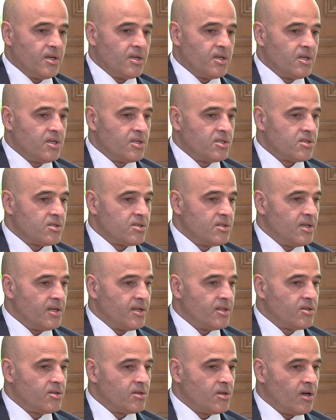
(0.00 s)
is
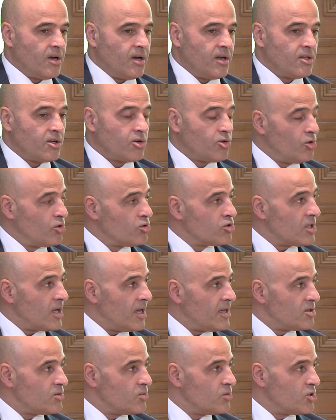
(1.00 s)
that uh, the close
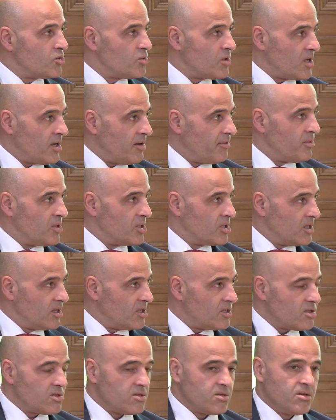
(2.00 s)
ties which we have with
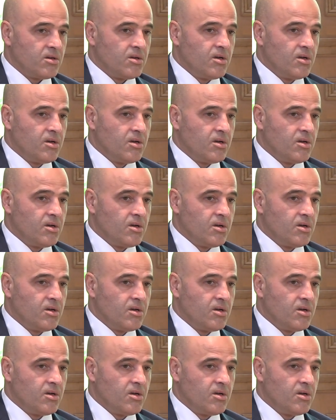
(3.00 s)
Greece,